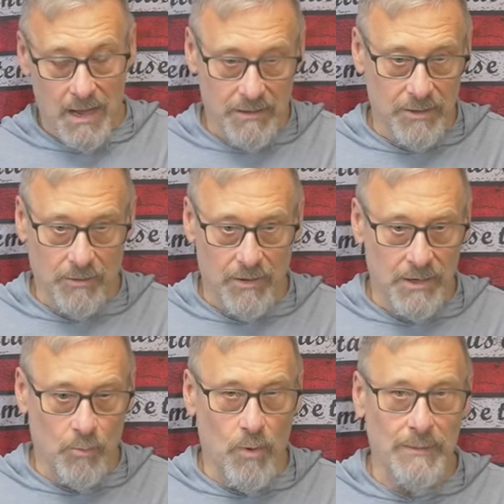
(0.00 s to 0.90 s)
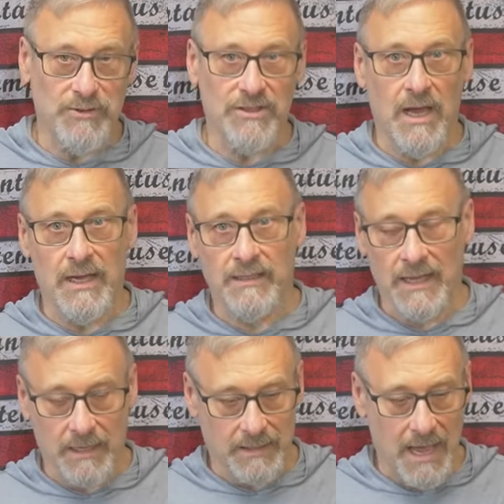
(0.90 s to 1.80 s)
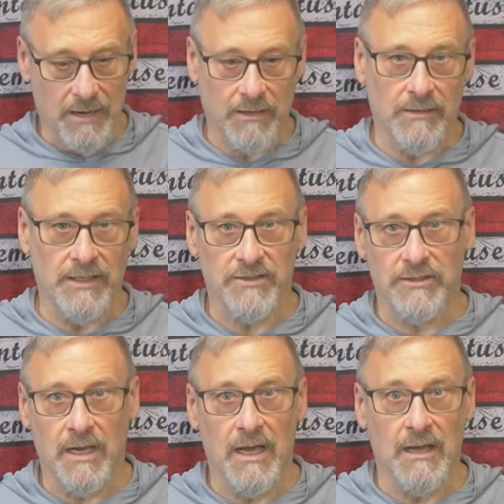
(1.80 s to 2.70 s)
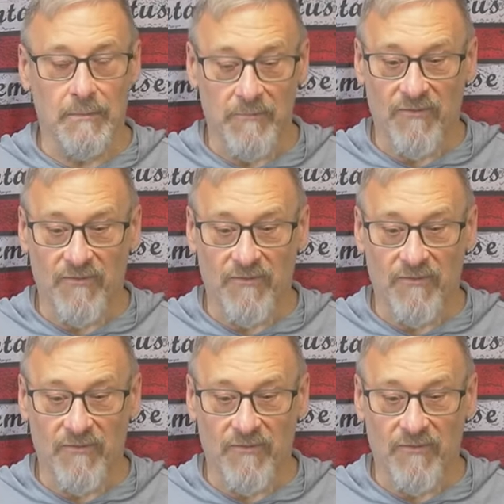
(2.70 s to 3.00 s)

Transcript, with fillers: you know, on a website that calculates uh,